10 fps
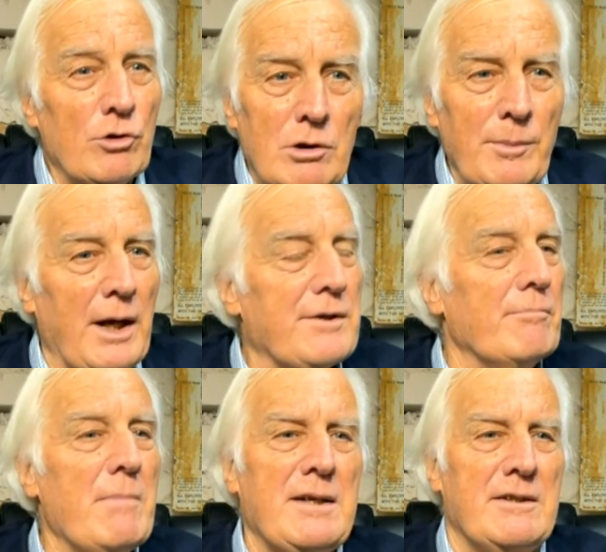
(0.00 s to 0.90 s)
Normally,
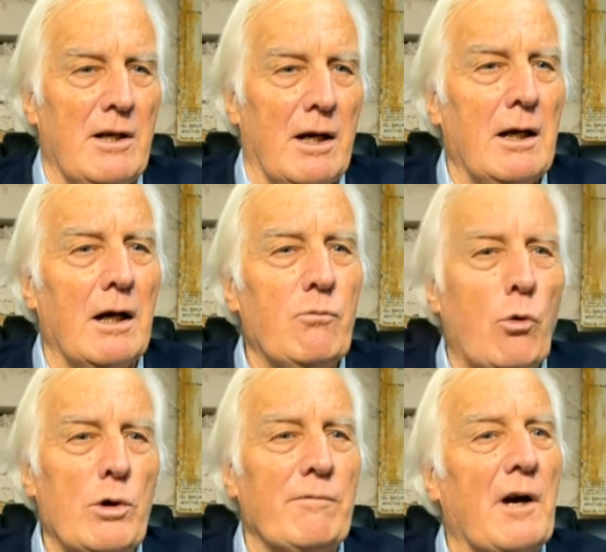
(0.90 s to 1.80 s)
it's a mixture of
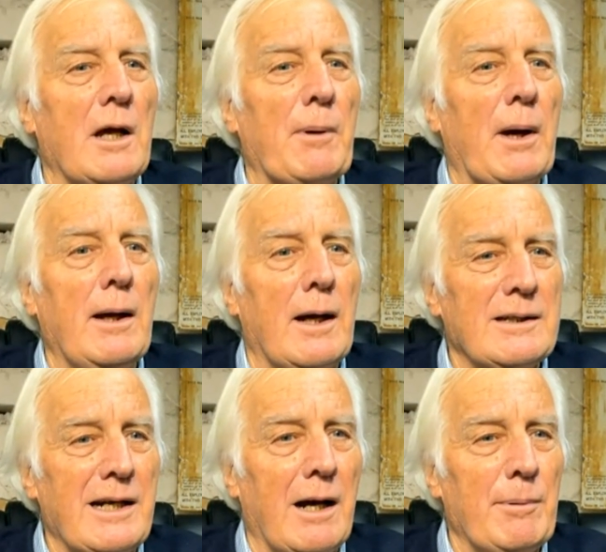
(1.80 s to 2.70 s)
water vapour
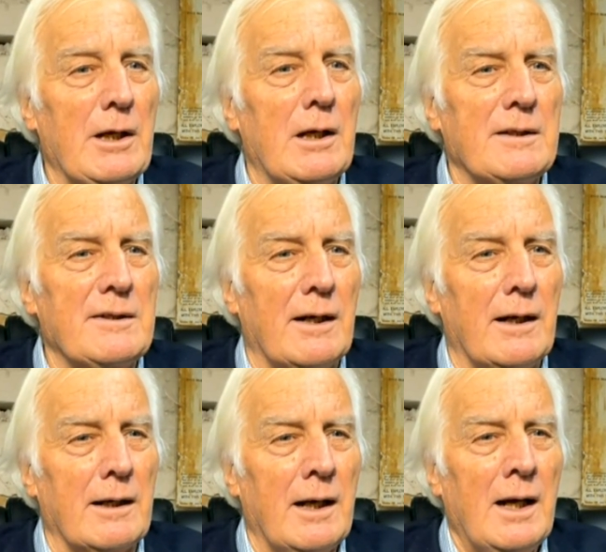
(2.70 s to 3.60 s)
and carbon
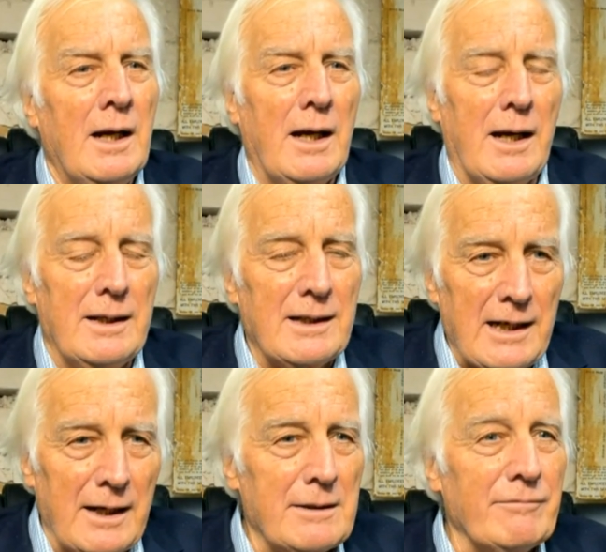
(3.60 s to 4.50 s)
dioxide. In the
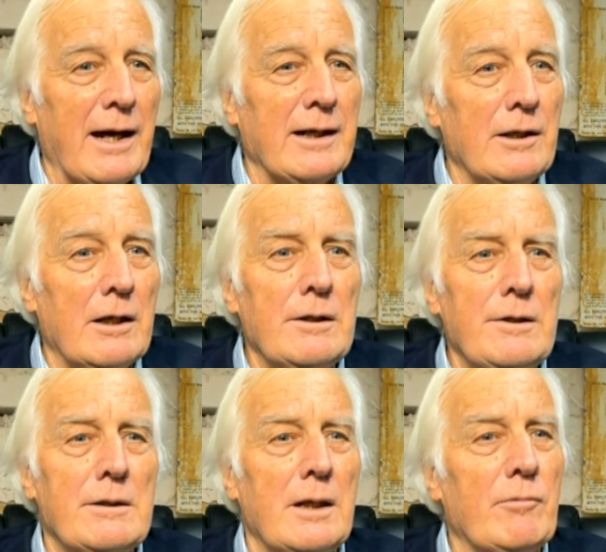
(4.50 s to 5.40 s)
case of Lake
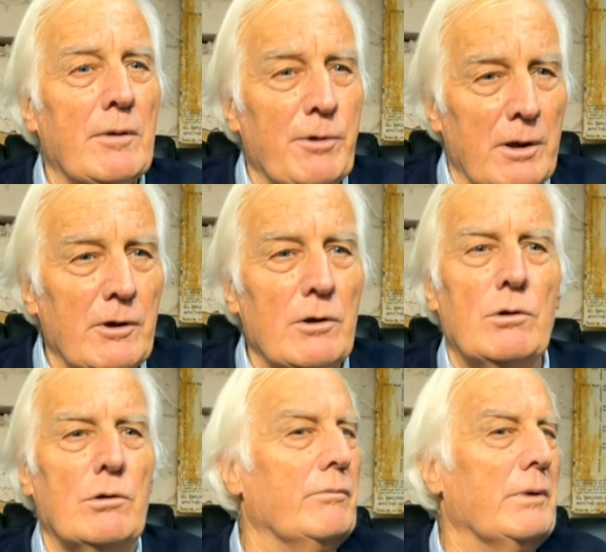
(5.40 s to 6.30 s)
Neos, it was pretty well
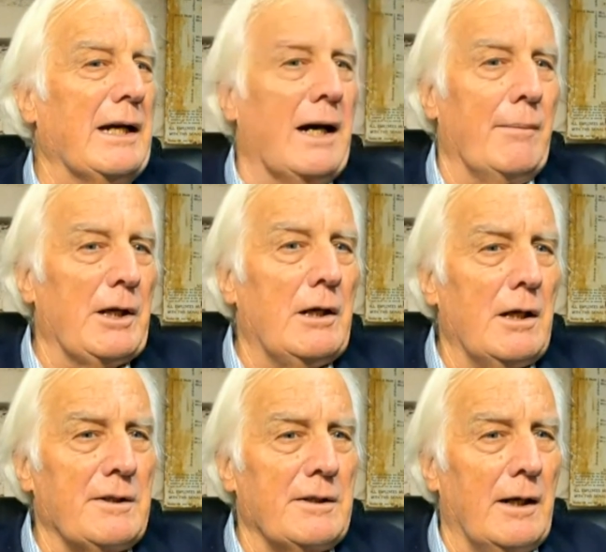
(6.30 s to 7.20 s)
all carbon
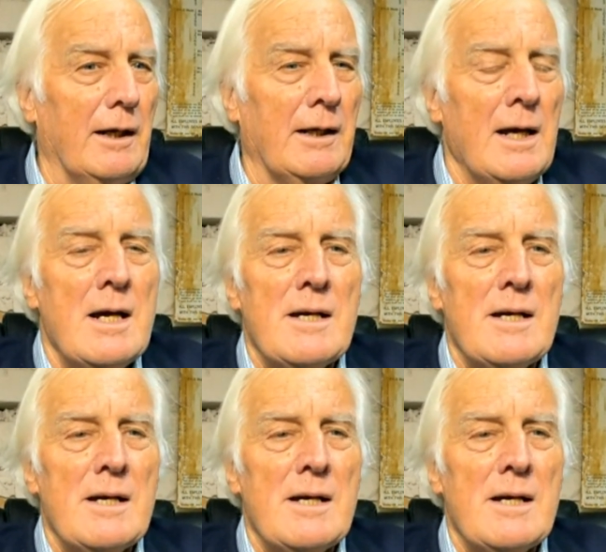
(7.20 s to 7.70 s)
dioxide.